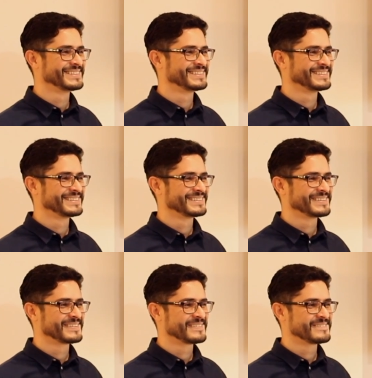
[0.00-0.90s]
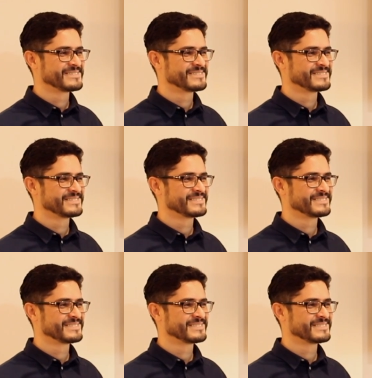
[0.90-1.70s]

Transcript: No one is speaking in this clip.